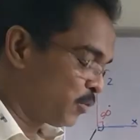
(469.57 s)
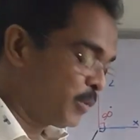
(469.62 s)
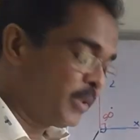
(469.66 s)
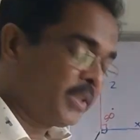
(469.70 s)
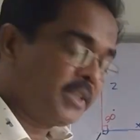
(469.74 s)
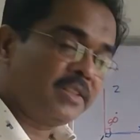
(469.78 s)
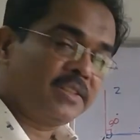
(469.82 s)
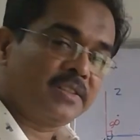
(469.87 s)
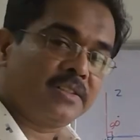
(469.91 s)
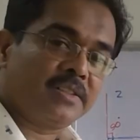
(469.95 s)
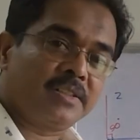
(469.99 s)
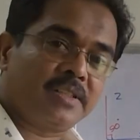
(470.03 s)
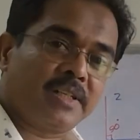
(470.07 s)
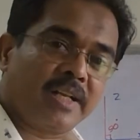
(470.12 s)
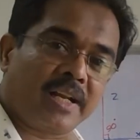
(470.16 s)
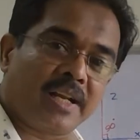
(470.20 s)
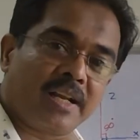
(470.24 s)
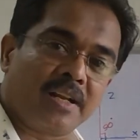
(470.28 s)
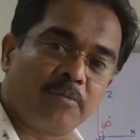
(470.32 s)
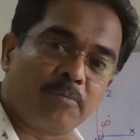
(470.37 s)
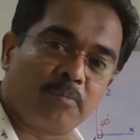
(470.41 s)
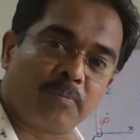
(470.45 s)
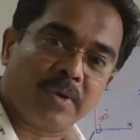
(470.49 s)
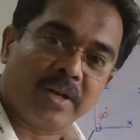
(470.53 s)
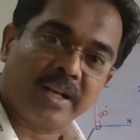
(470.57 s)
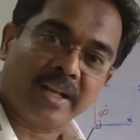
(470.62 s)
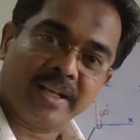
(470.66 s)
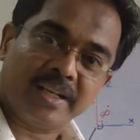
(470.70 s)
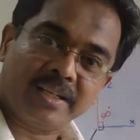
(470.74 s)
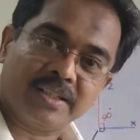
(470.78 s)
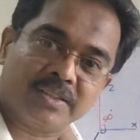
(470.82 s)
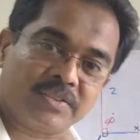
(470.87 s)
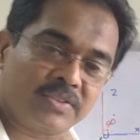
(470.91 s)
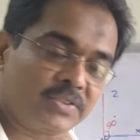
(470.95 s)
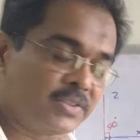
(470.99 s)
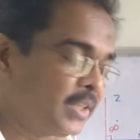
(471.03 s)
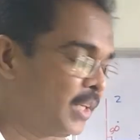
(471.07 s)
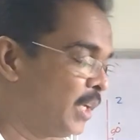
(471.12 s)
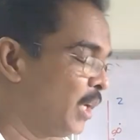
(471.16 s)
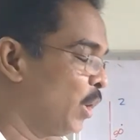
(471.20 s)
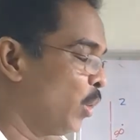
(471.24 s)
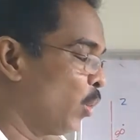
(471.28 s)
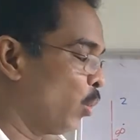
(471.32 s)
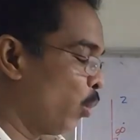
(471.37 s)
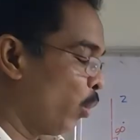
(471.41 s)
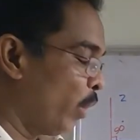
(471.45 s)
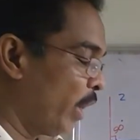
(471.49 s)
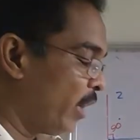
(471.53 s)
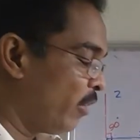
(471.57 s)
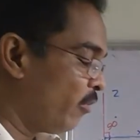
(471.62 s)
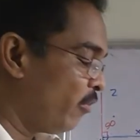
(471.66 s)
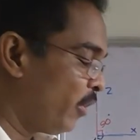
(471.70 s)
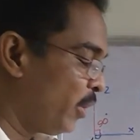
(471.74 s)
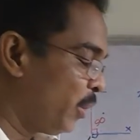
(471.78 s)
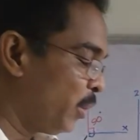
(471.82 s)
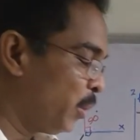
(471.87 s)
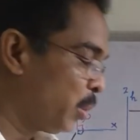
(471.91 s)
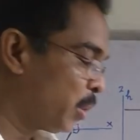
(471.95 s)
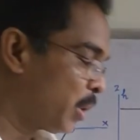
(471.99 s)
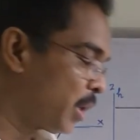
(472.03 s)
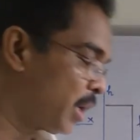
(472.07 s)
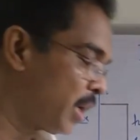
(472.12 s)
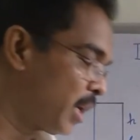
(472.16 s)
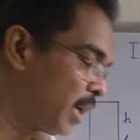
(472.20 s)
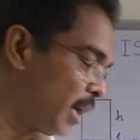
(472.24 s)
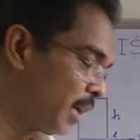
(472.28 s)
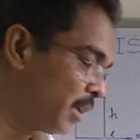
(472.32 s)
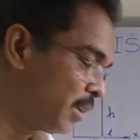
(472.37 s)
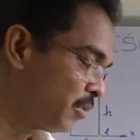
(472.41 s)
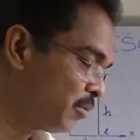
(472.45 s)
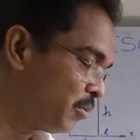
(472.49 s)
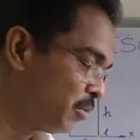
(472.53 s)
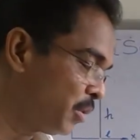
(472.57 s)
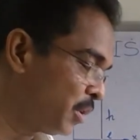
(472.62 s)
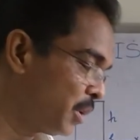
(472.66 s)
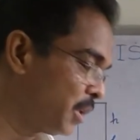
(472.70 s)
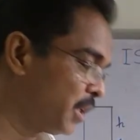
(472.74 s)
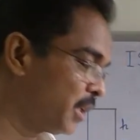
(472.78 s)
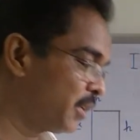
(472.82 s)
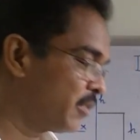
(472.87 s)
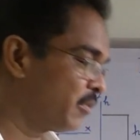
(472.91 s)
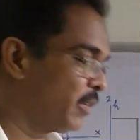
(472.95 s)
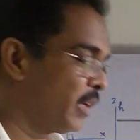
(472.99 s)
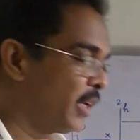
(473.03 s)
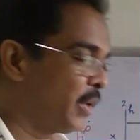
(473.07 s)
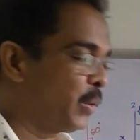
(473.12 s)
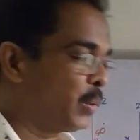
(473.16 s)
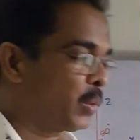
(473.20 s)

been taking place when you convert